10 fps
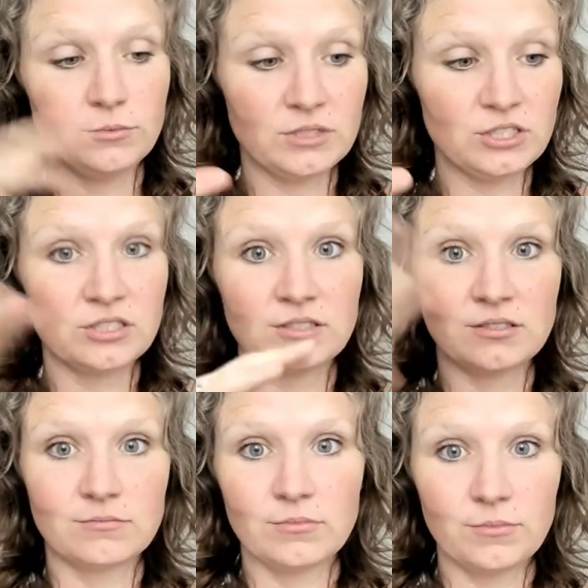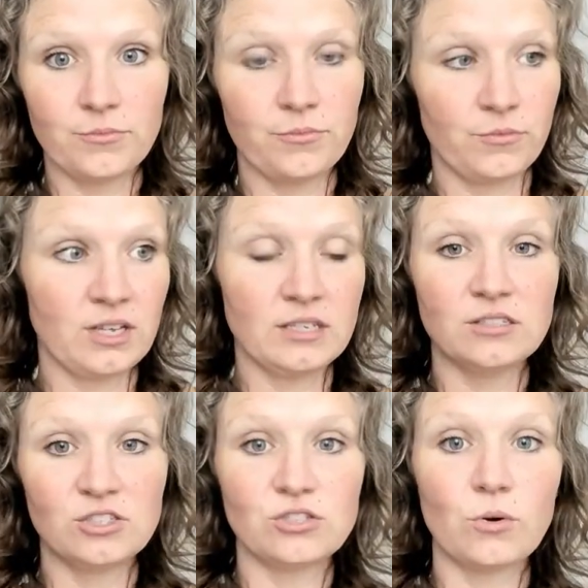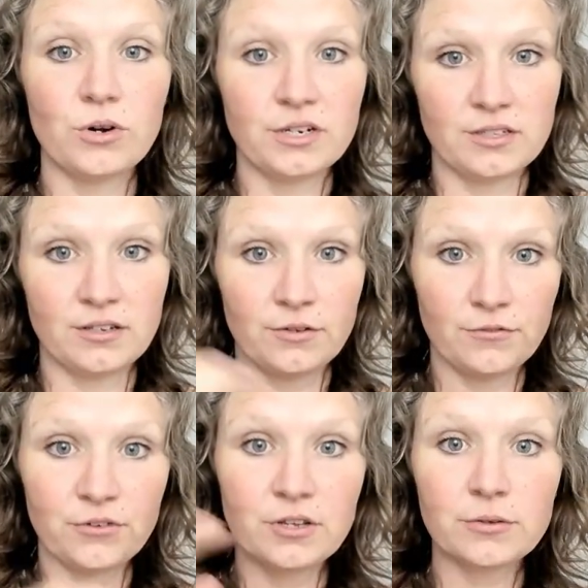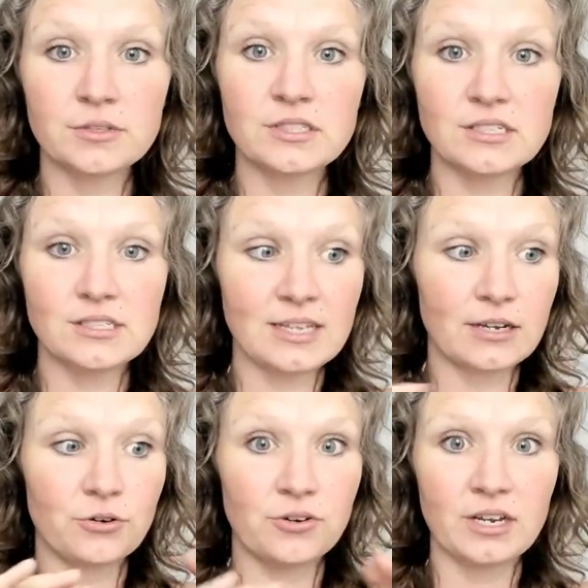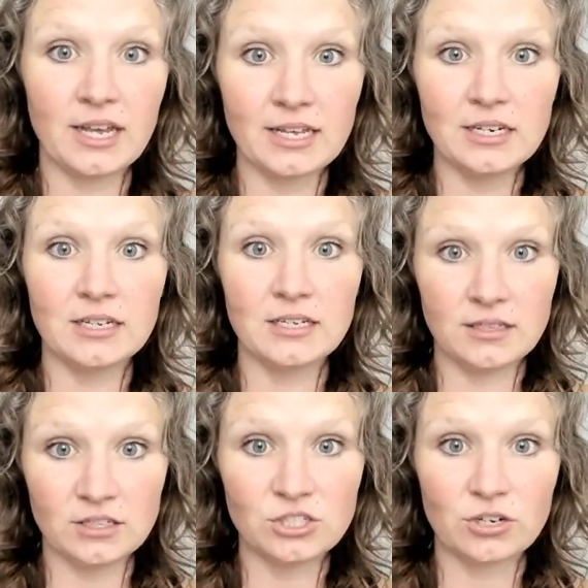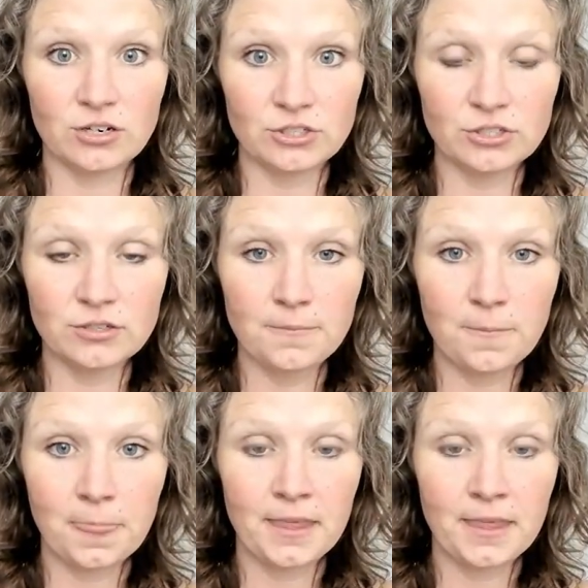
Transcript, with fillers: we just, we can distort the frequencies that created it, the structure.